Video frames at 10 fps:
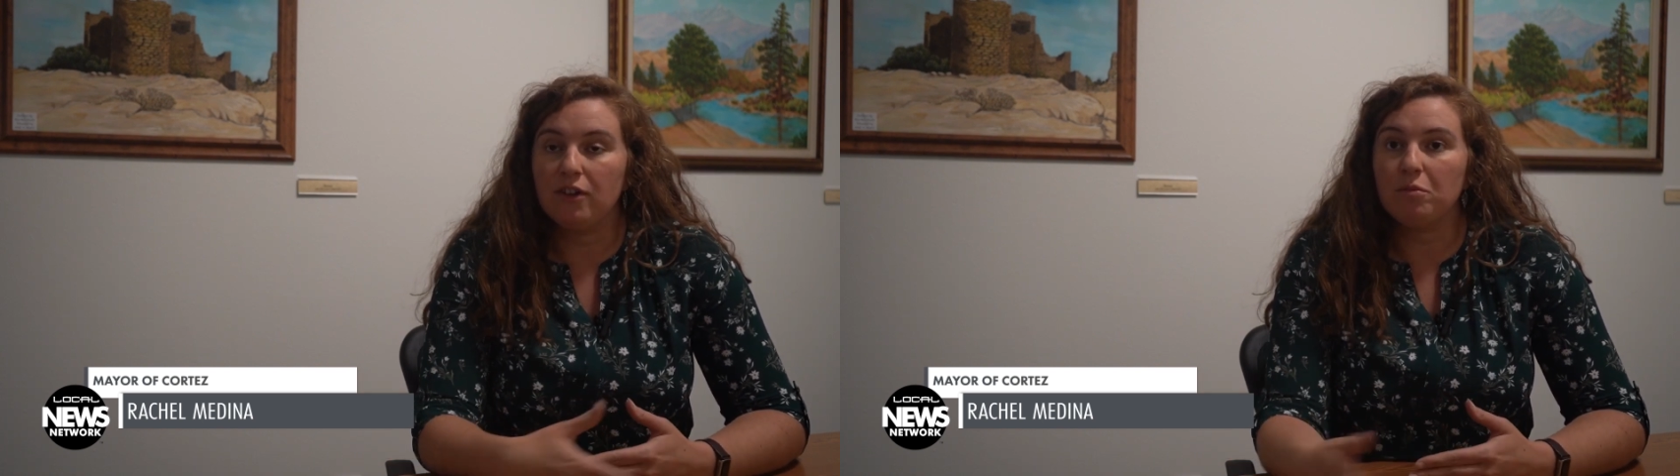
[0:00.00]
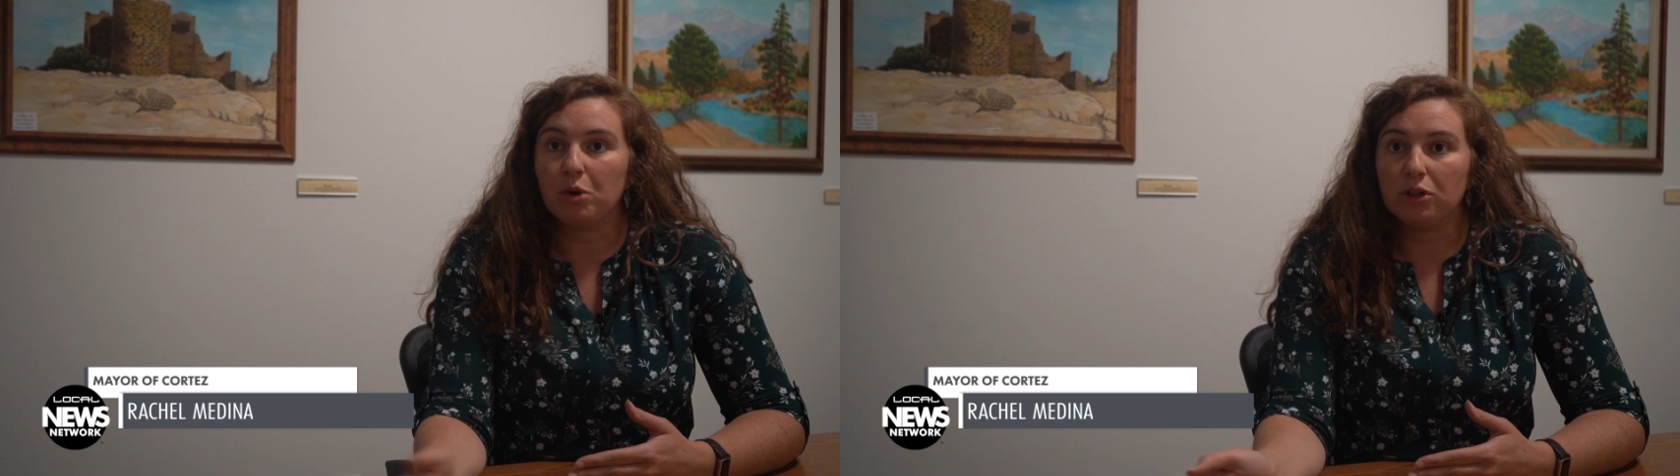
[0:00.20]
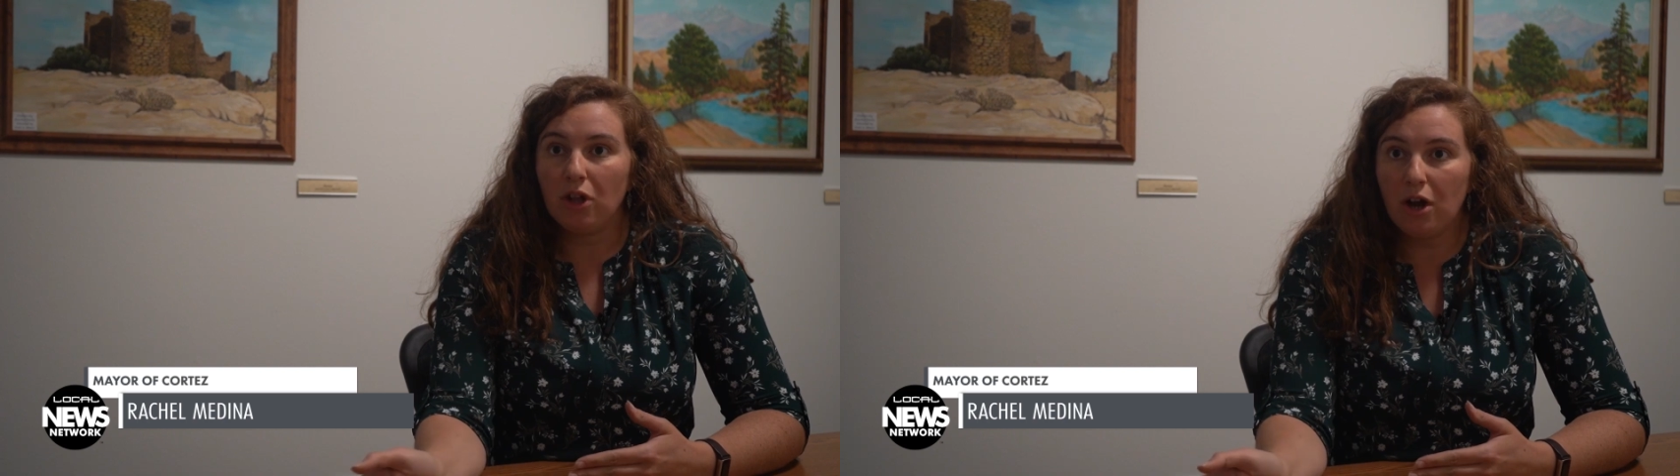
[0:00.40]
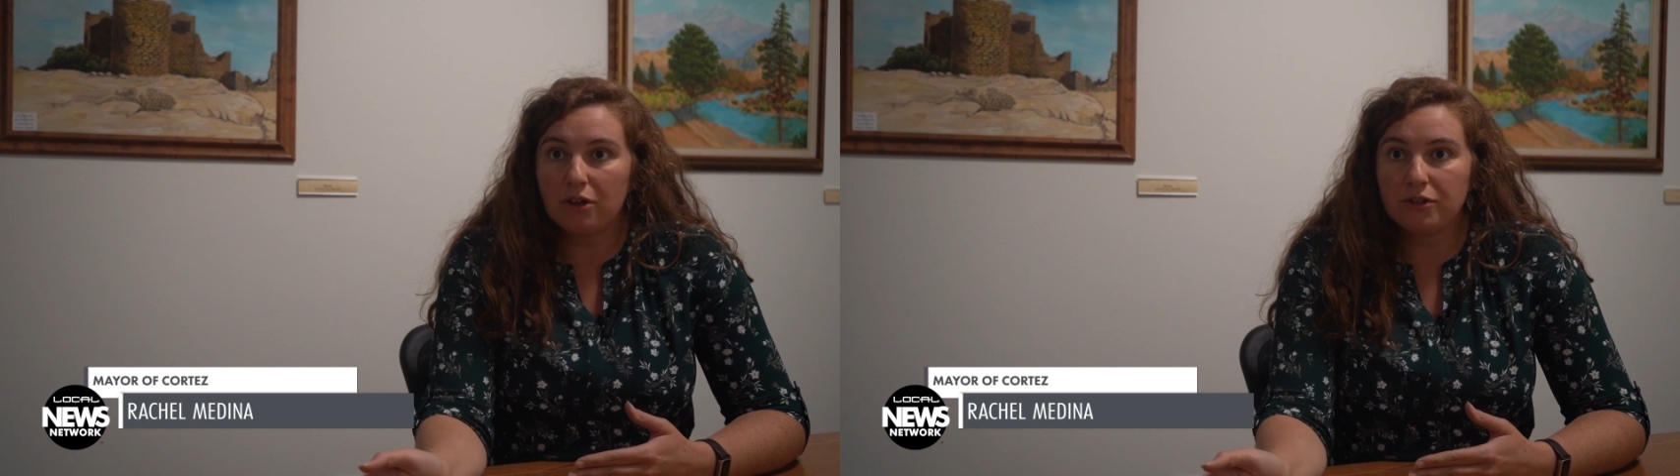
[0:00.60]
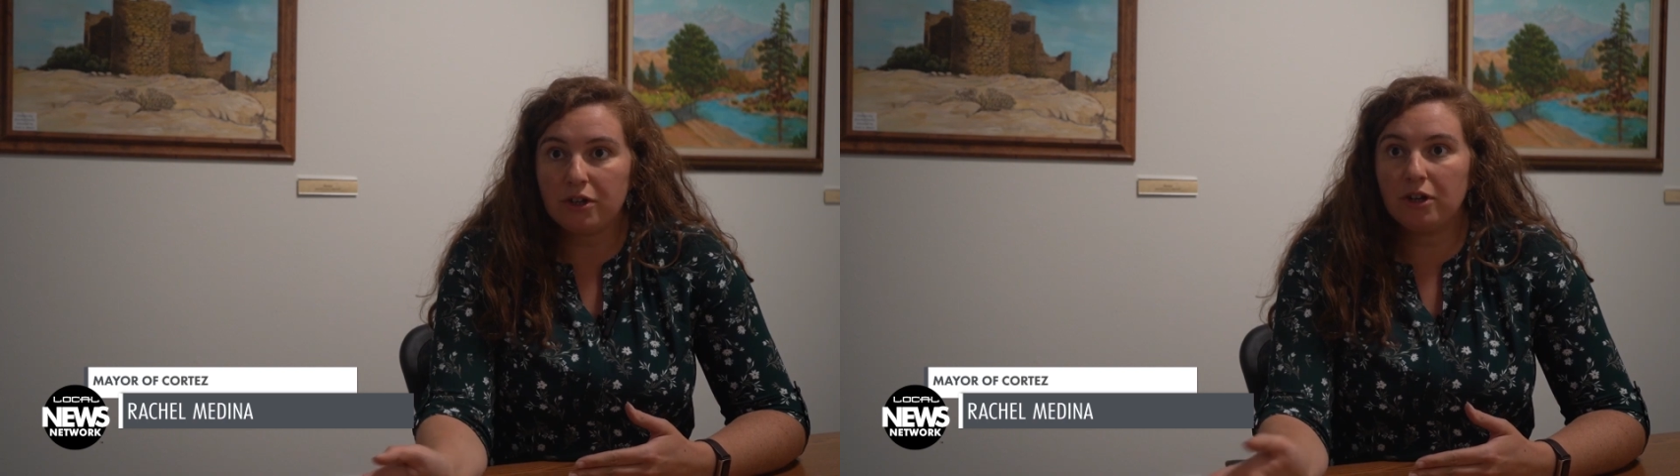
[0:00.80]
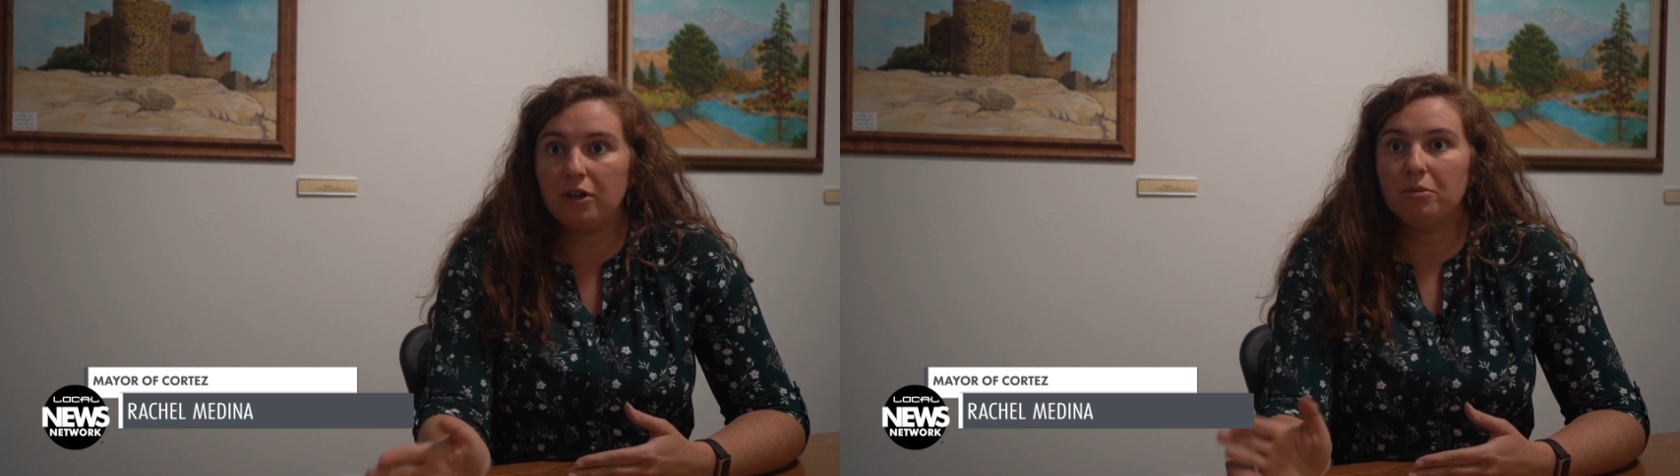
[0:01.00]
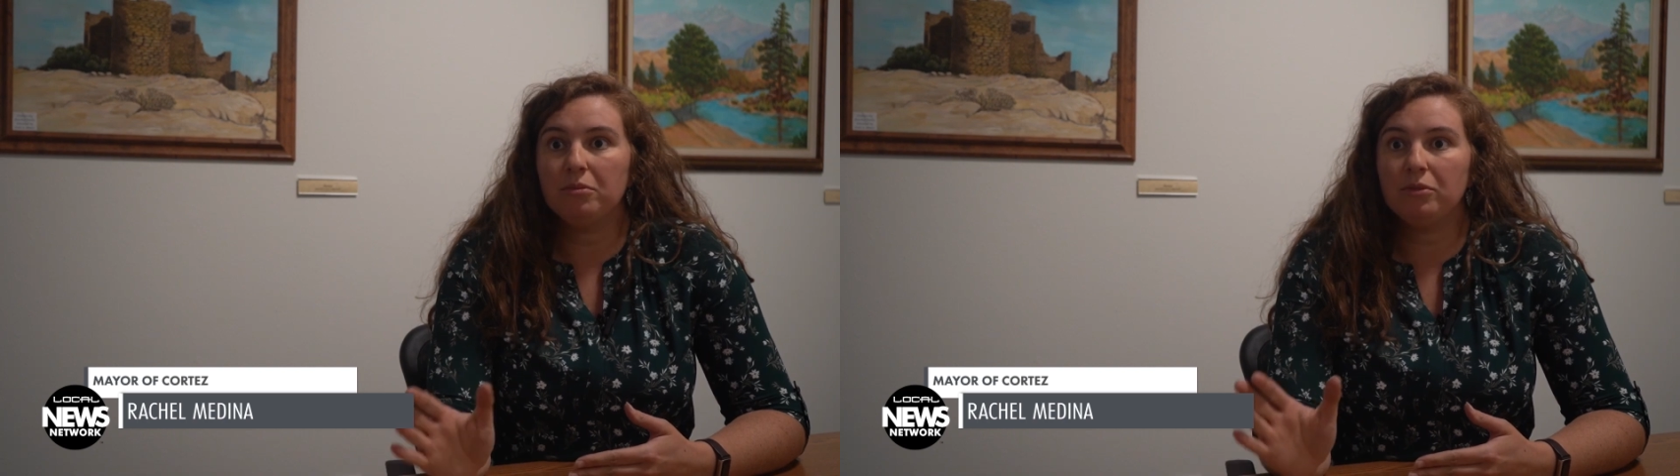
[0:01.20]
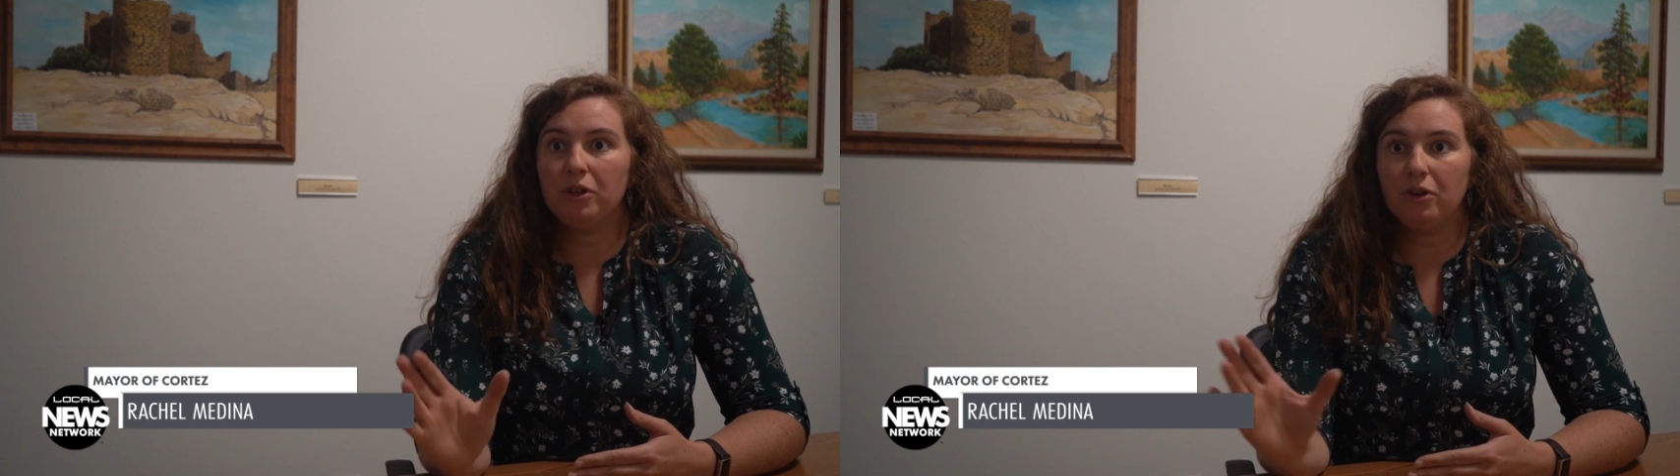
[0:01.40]
of more
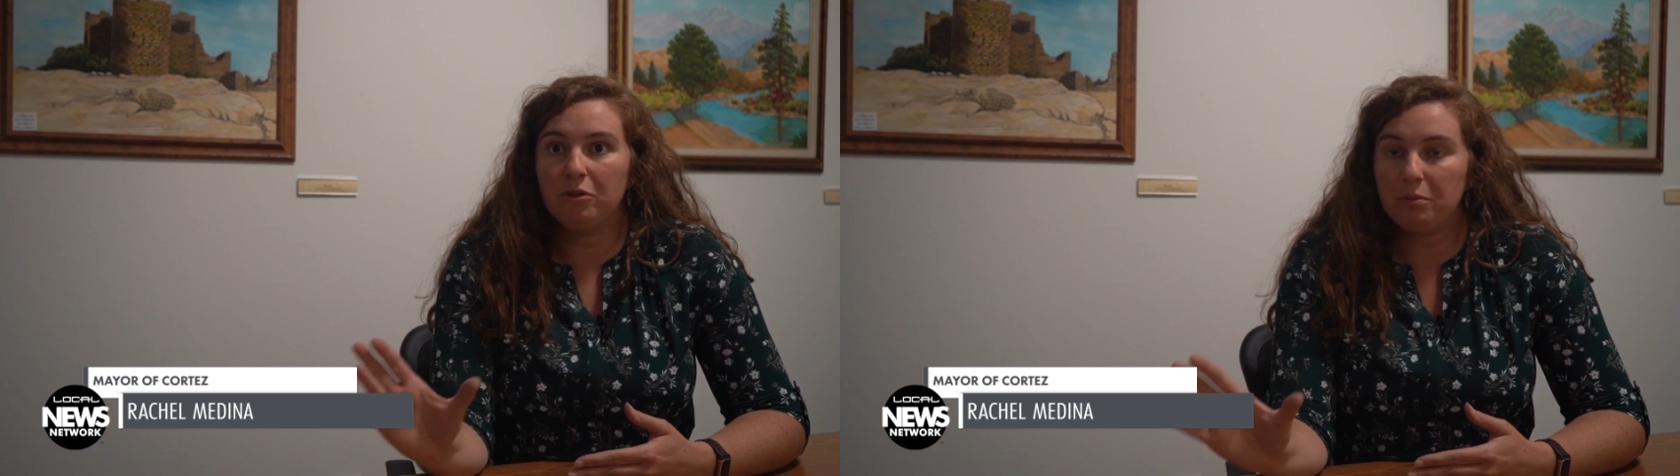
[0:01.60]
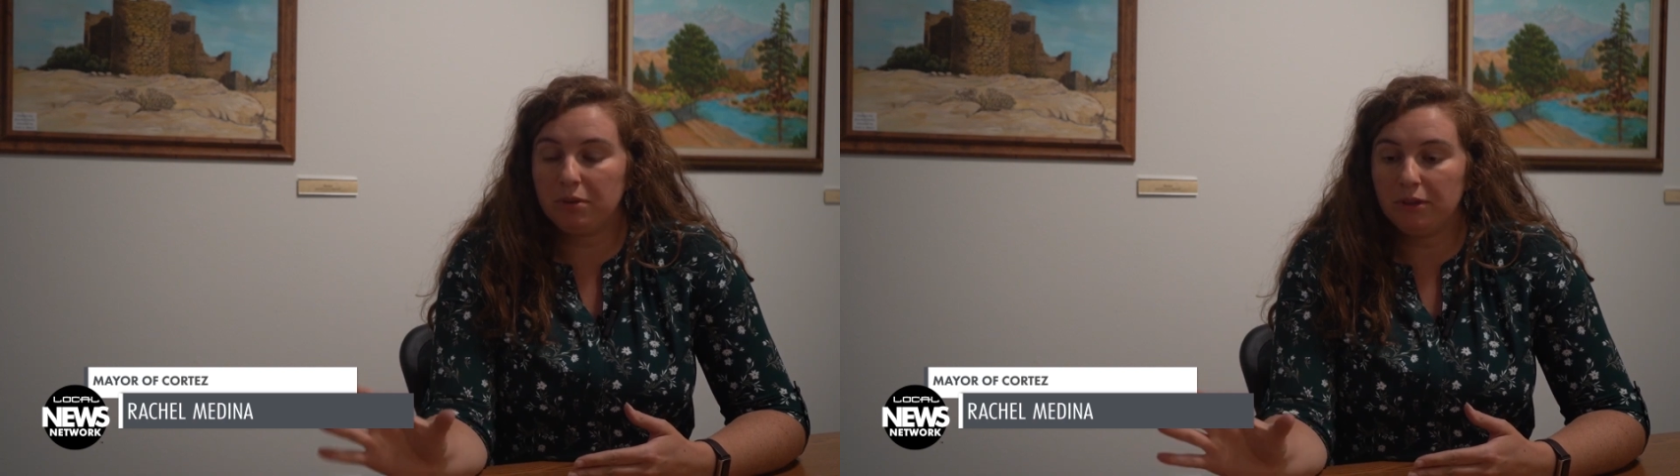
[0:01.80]
long-term, and